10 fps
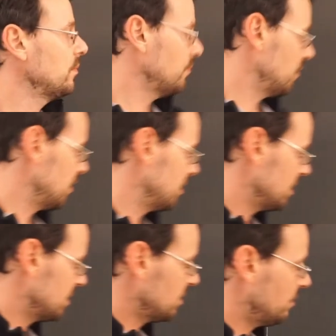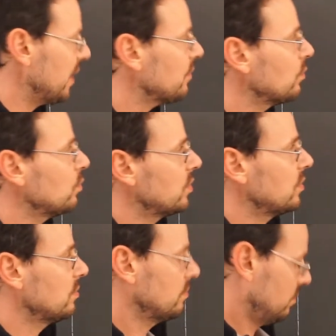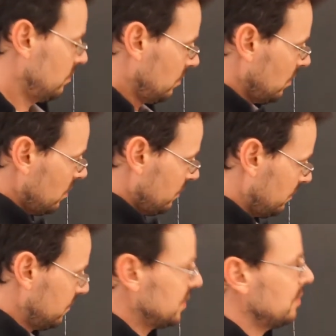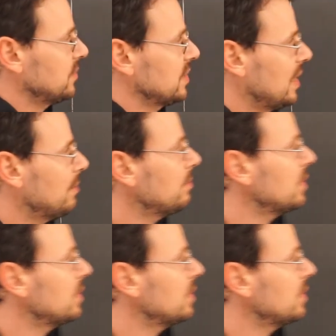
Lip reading: which is a square root of some sum,